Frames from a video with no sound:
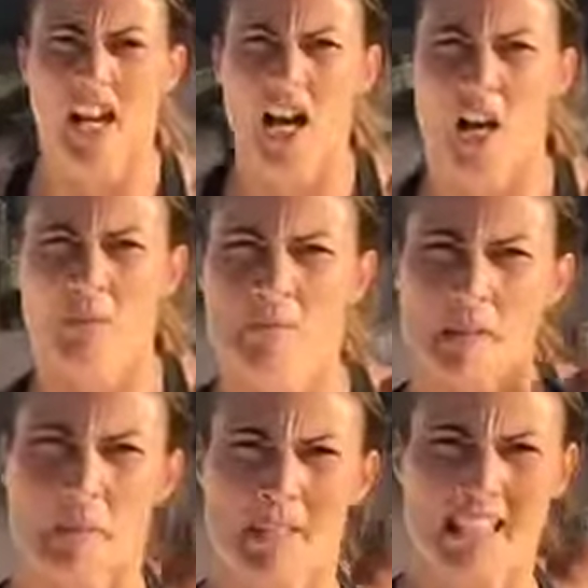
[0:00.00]
um,
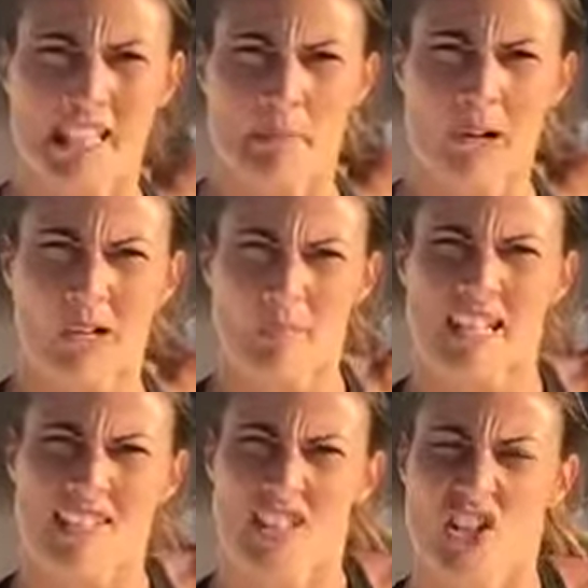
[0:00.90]
Debbie McGee behind
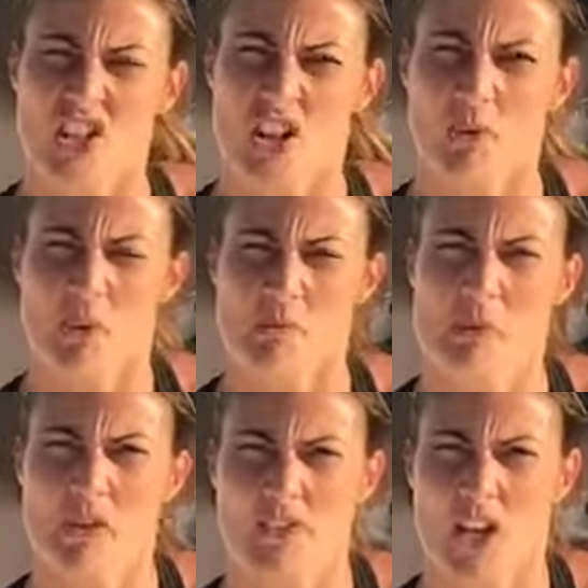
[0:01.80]
me is going to show you what the
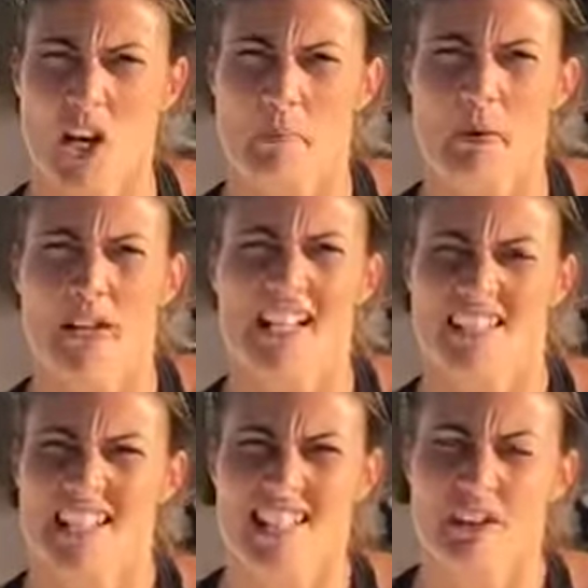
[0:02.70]
moves are, but it's
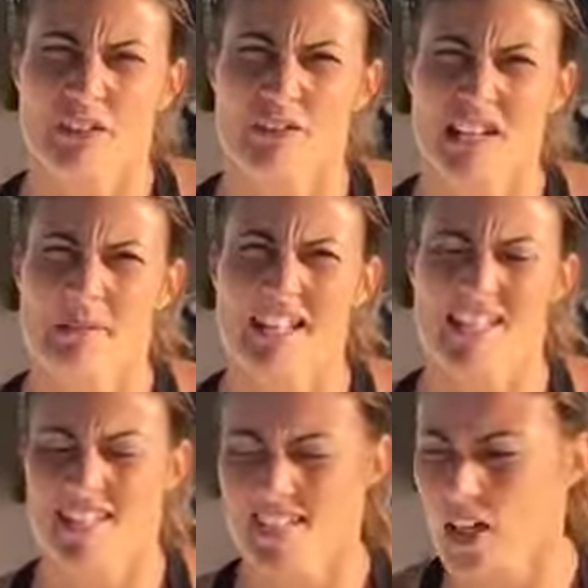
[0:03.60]
going to take 15
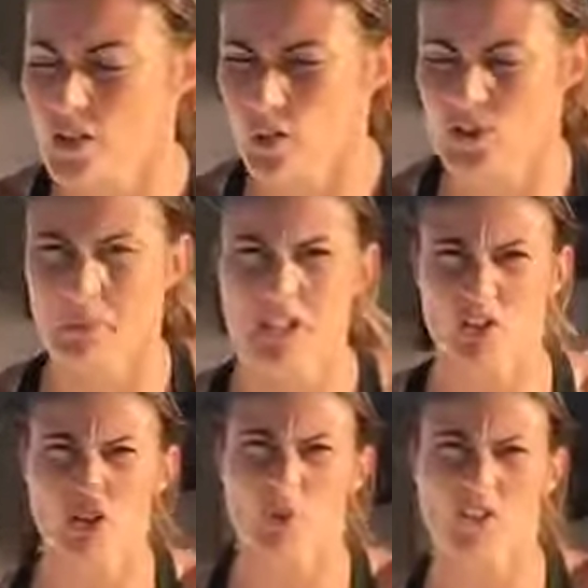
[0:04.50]
minutes in total. So when you're
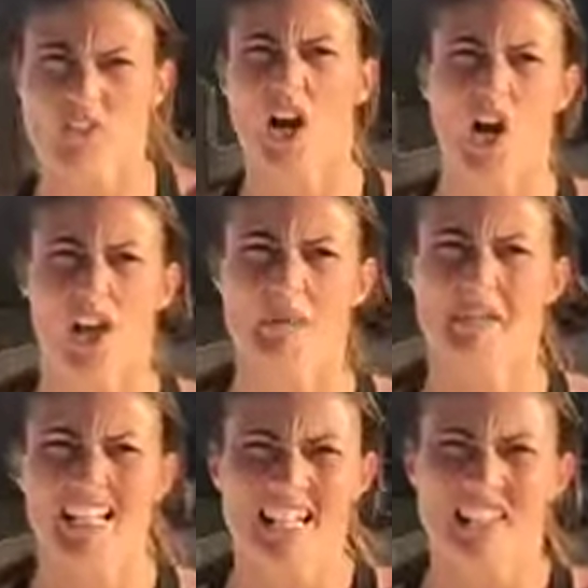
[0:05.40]
short on time,
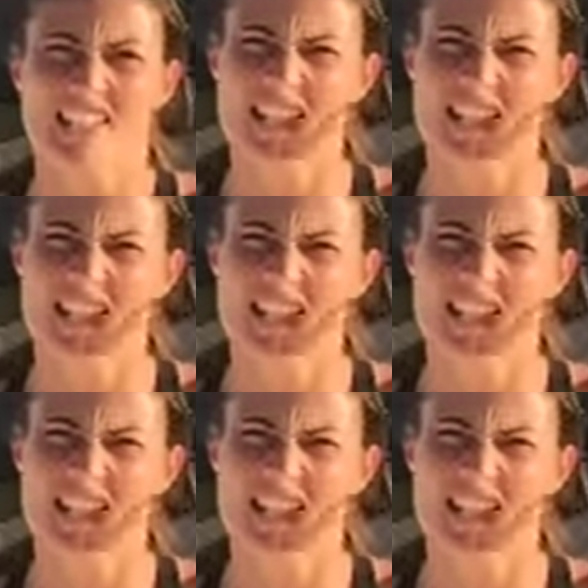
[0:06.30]
this is